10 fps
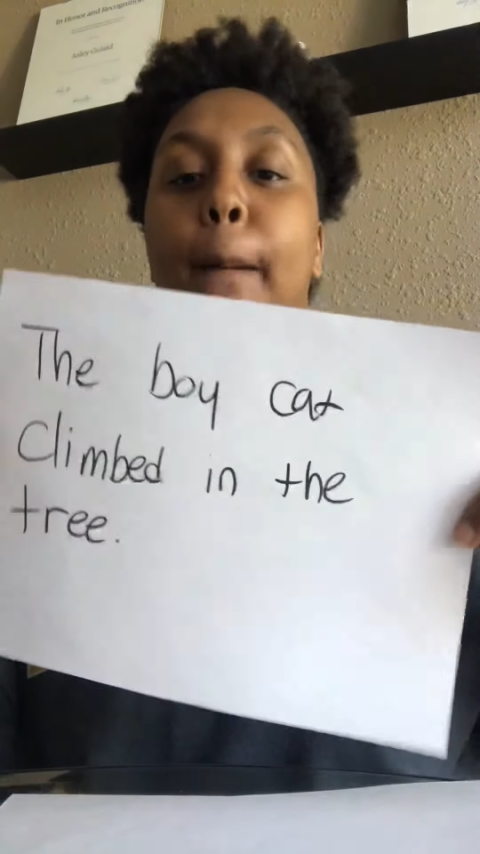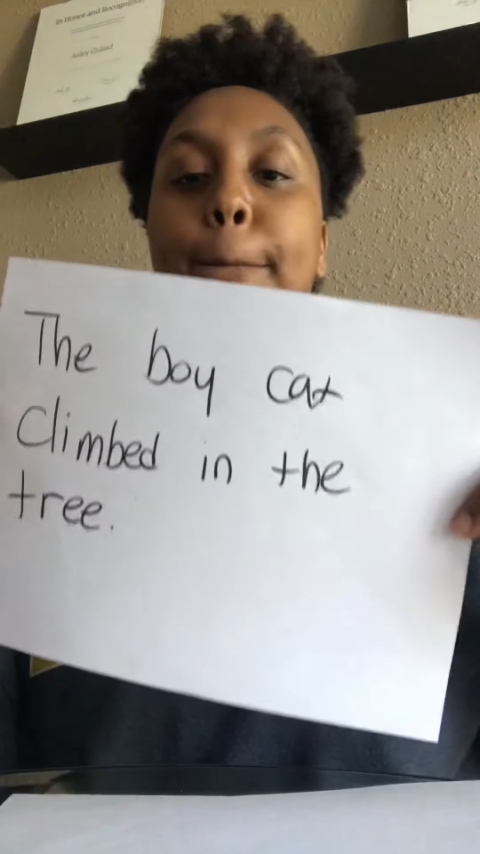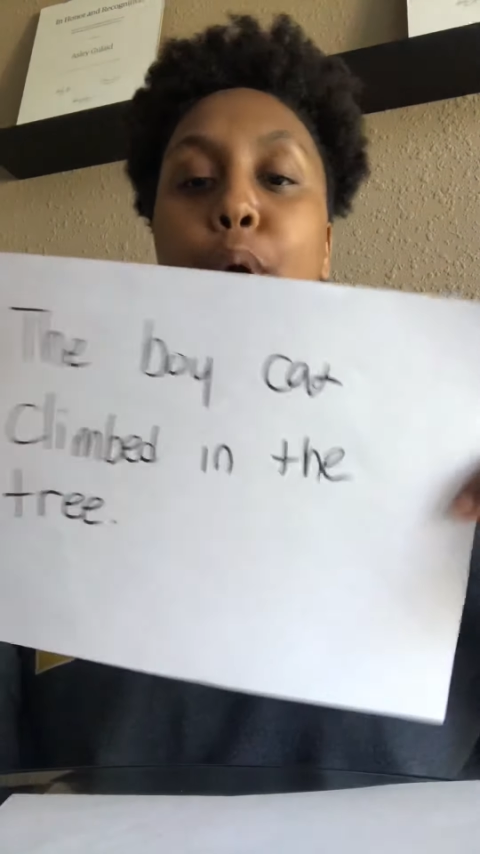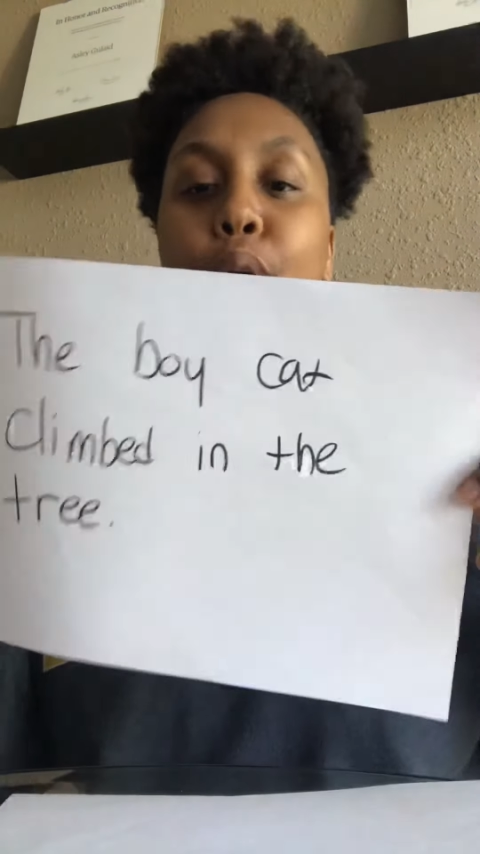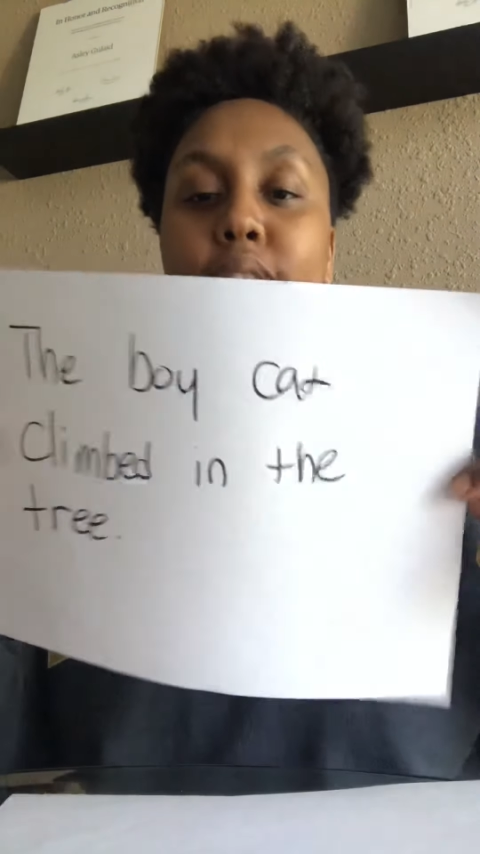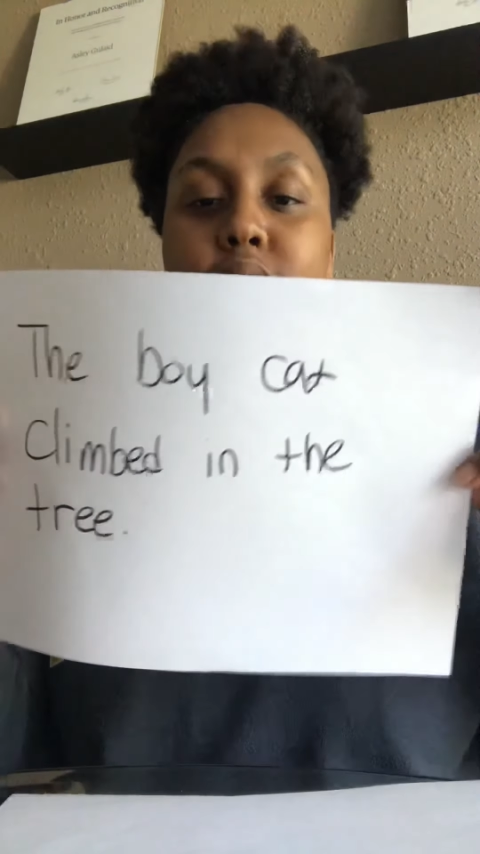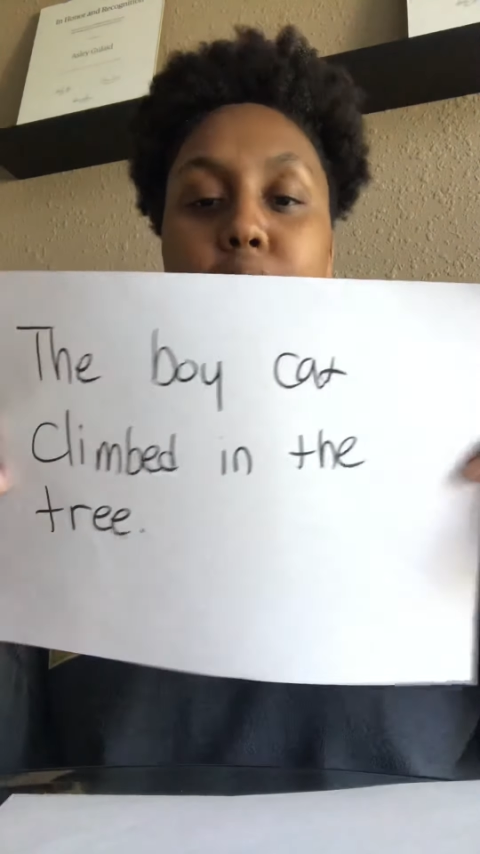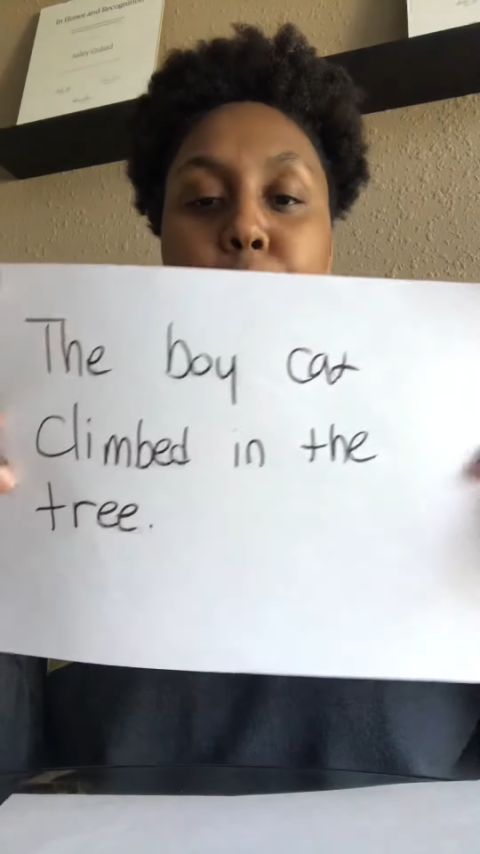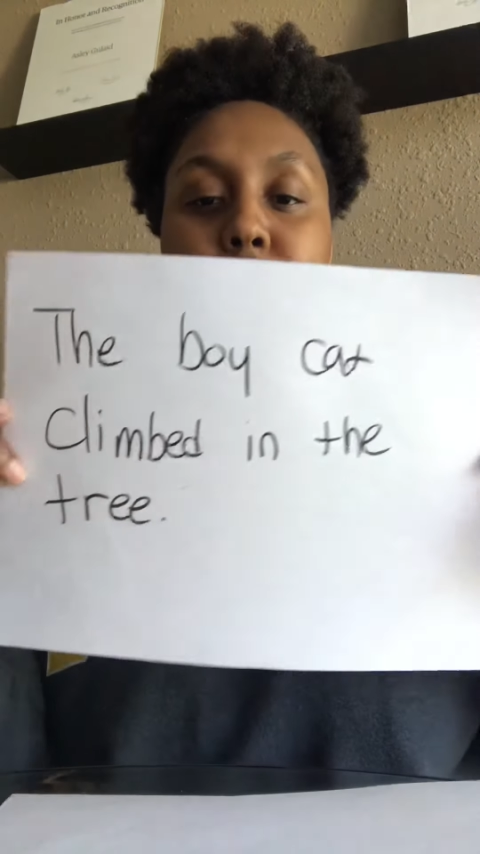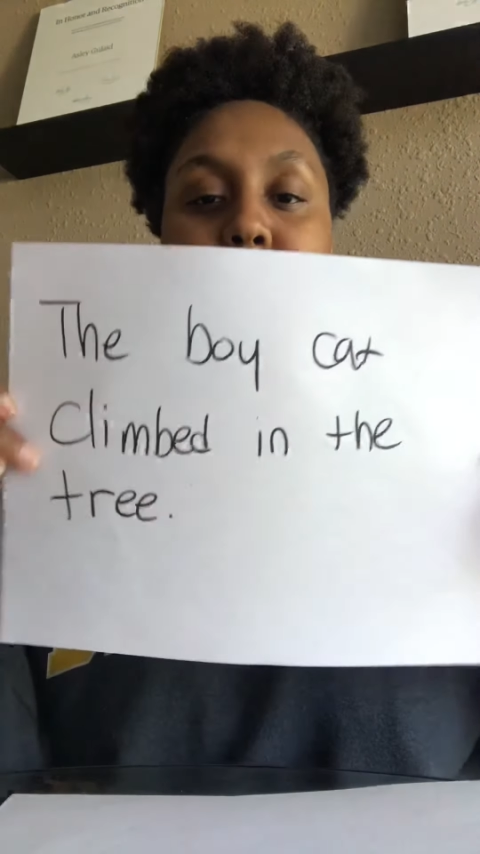boy is the
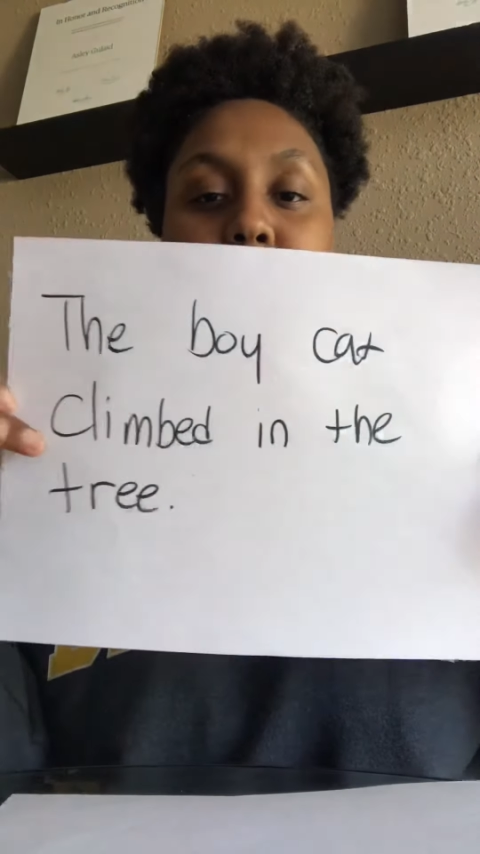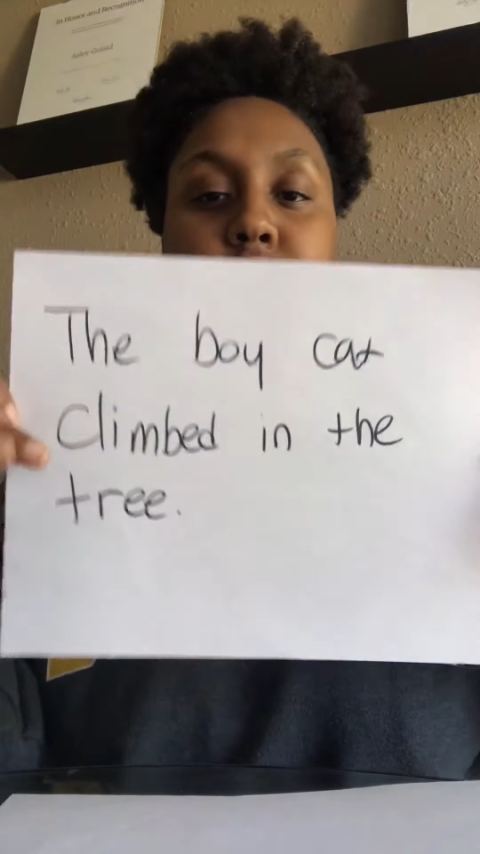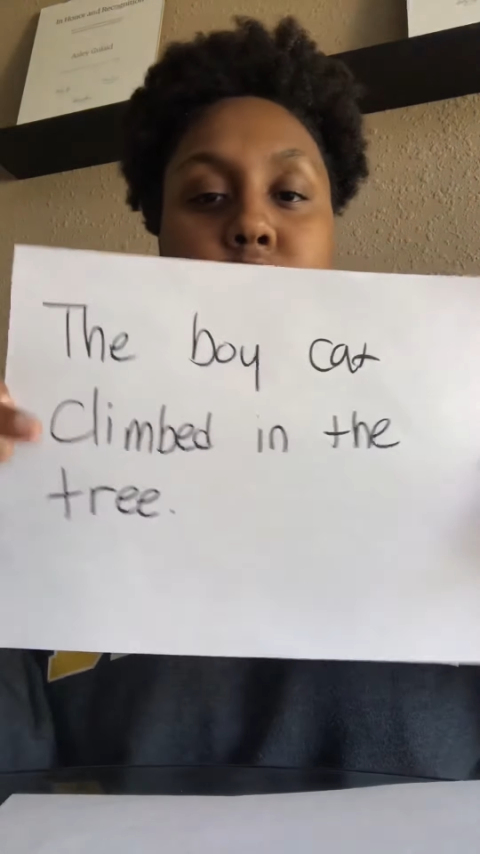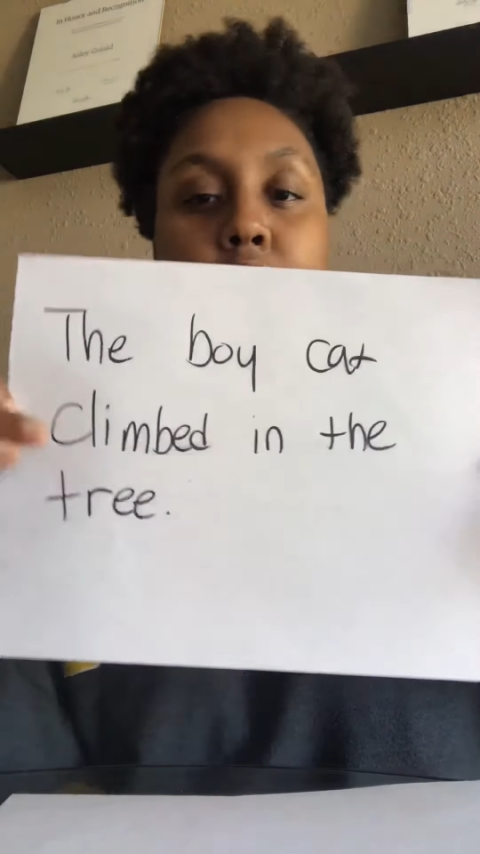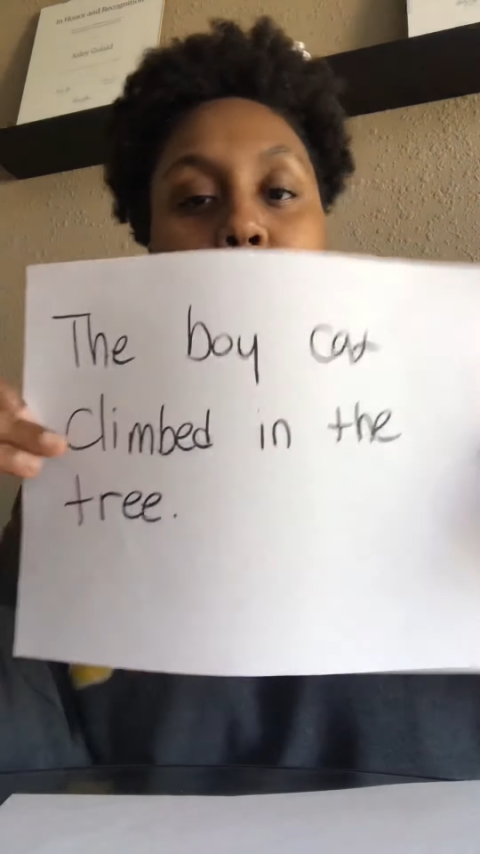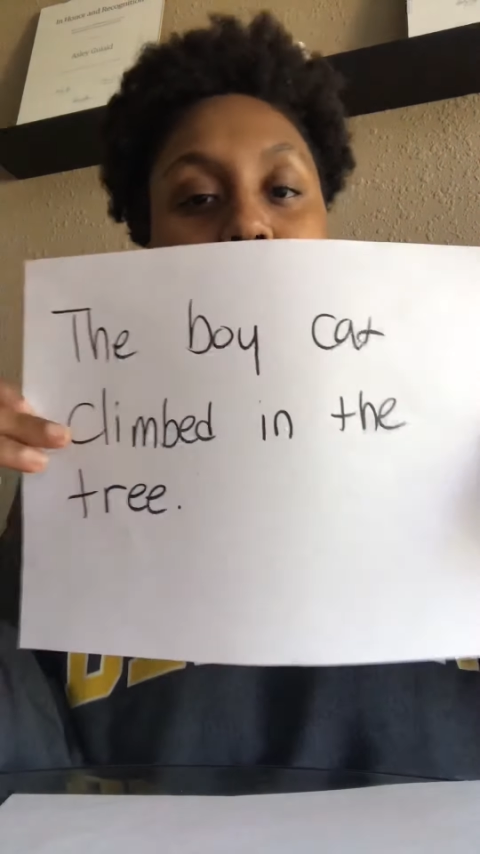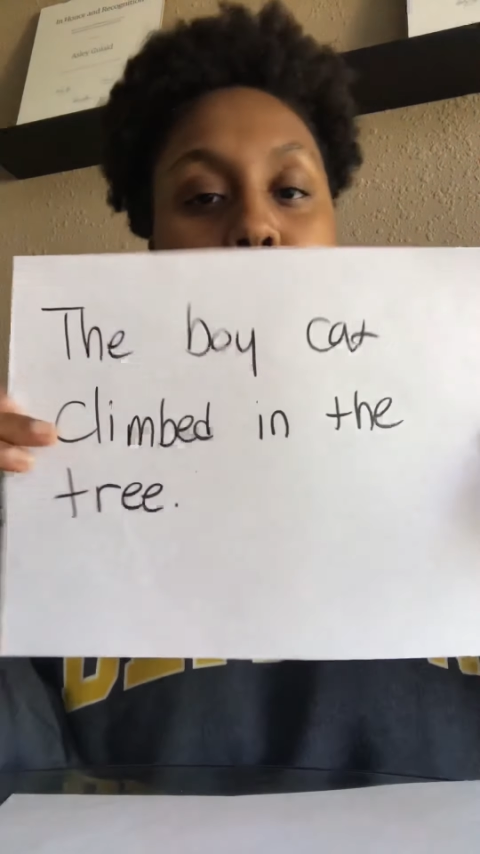possessive noun.